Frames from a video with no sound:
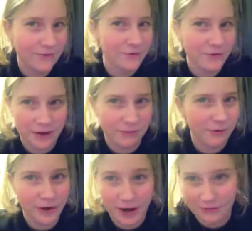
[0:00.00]
ever do that in real
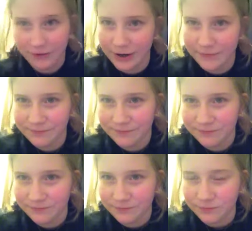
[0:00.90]
life, right?
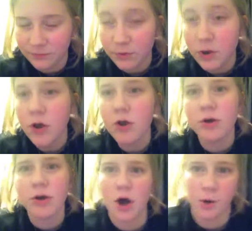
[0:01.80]

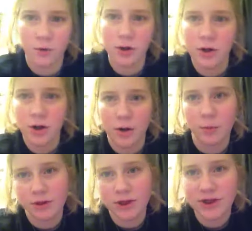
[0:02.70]
No.
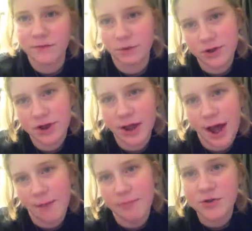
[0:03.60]
What's the first thing that
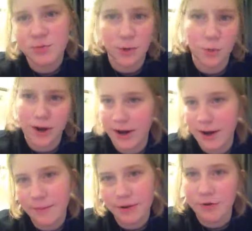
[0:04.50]
happens when I wake
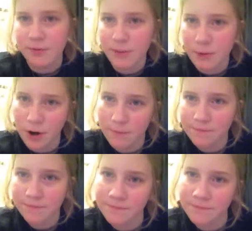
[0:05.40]
up and go to my mom?